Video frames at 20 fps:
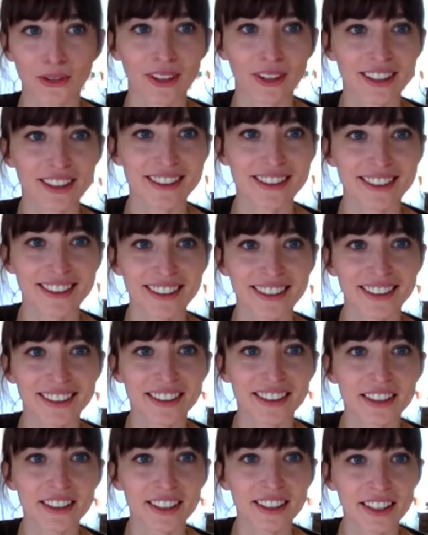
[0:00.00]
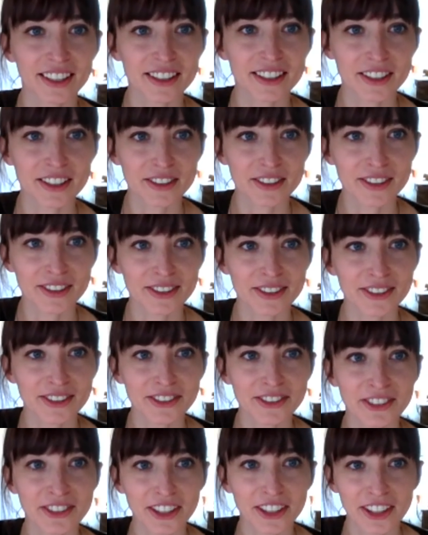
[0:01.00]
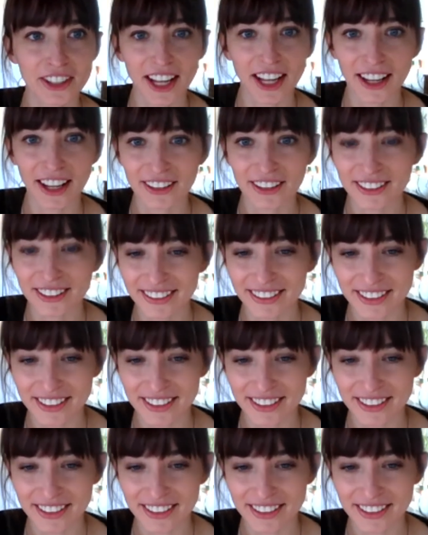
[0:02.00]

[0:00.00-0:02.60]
Let's get this figured out.